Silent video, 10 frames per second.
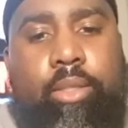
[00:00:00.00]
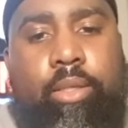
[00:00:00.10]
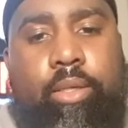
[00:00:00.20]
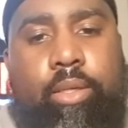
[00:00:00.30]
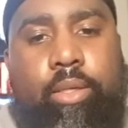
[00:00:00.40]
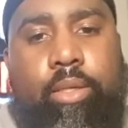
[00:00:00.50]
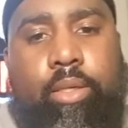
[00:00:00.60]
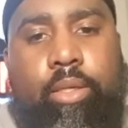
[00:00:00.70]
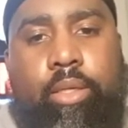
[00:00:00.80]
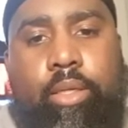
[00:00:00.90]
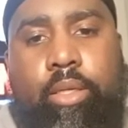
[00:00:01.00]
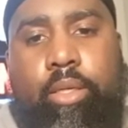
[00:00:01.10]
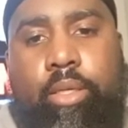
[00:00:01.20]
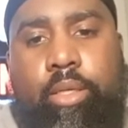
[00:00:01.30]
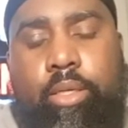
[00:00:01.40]

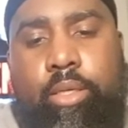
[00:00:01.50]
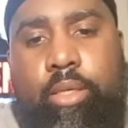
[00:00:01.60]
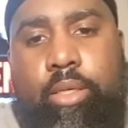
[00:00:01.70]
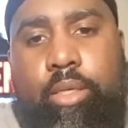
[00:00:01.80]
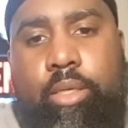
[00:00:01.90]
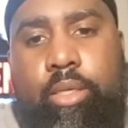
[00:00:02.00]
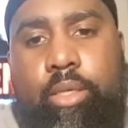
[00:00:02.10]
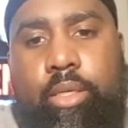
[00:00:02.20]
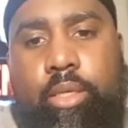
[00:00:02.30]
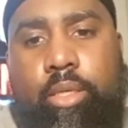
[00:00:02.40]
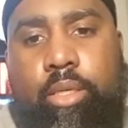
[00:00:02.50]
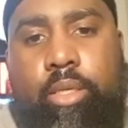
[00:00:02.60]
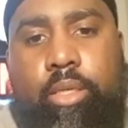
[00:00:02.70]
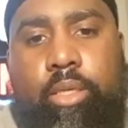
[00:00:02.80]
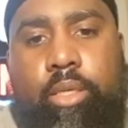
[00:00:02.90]

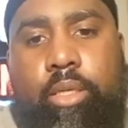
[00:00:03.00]
[no speech]